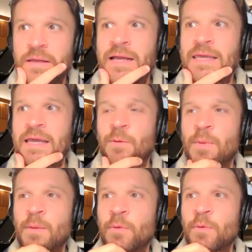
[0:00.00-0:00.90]
I can't
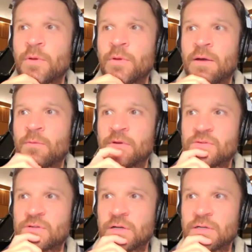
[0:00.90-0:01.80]
remember when that would have
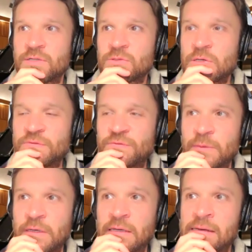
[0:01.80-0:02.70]
started to switch for me.